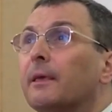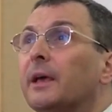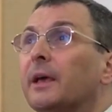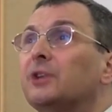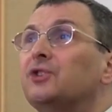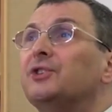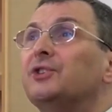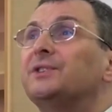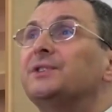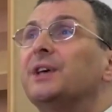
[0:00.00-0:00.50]

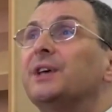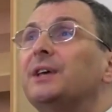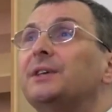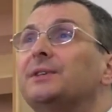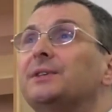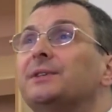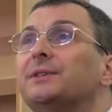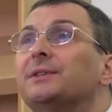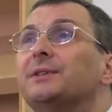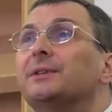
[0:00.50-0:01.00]
And she
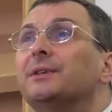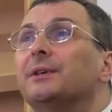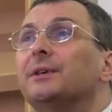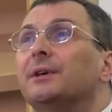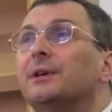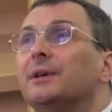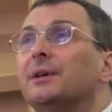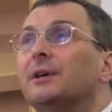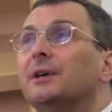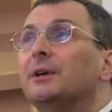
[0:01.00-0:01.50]
says,
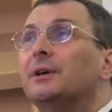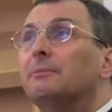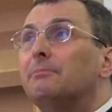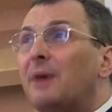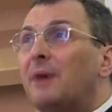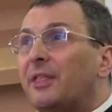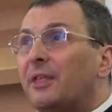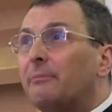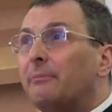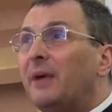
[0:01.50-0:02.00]

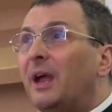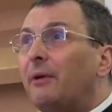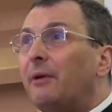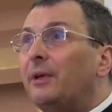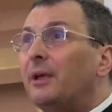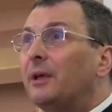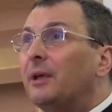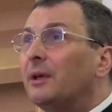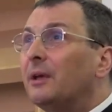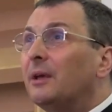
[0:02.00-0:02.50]
Mother
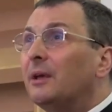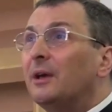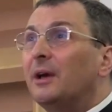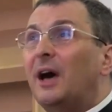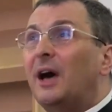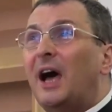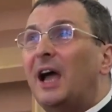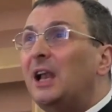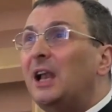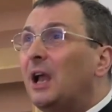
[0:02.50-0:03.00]
Mary,
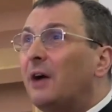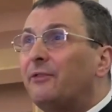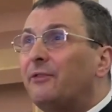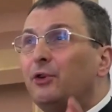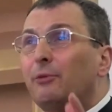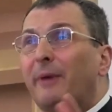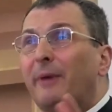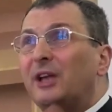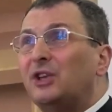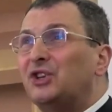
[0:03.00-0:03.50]
I love
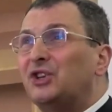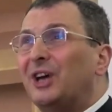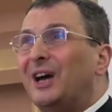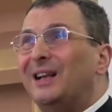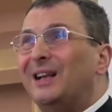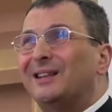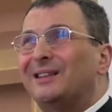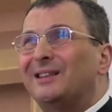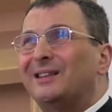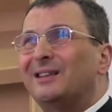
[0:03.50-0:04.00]
you, my
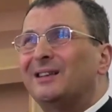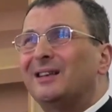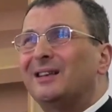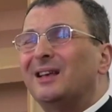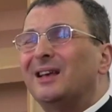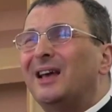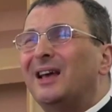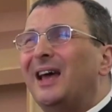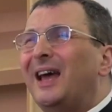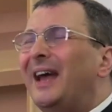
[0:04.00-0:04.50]
child,
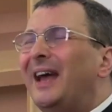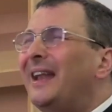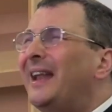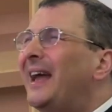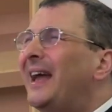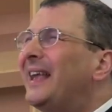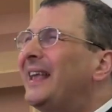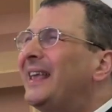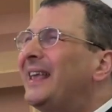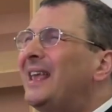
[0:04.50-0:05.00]
and
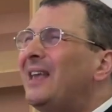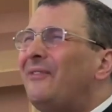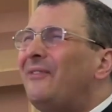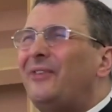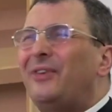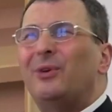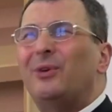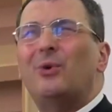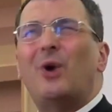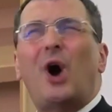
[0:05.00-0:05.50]
I give
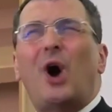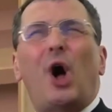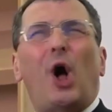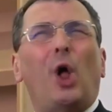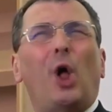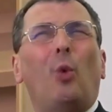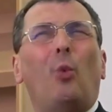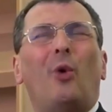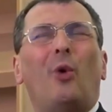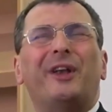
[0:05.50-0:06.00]
you
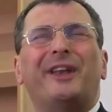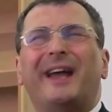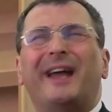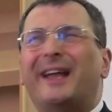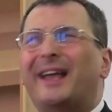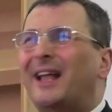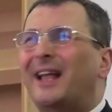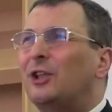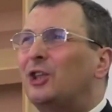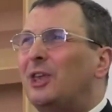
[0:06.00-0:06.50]
all what I
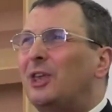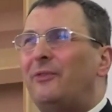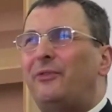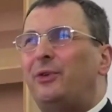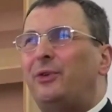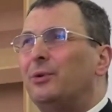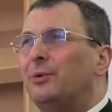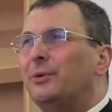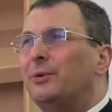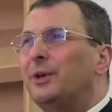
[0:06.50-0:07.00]
can give
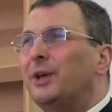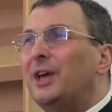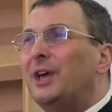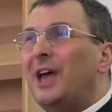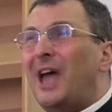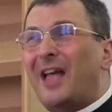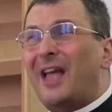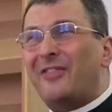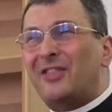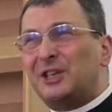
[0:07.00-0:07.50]
you,
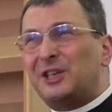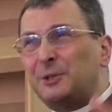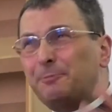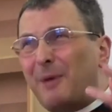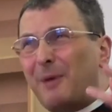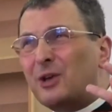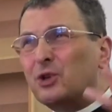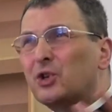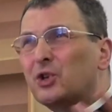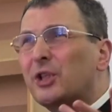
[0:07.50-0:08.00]
and
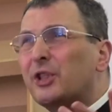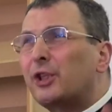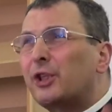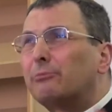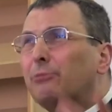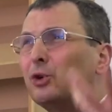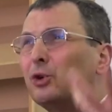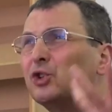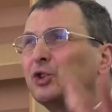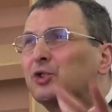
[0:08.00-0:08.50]
especially the
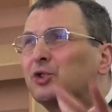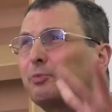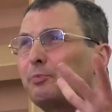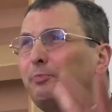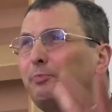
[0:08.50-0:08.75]
most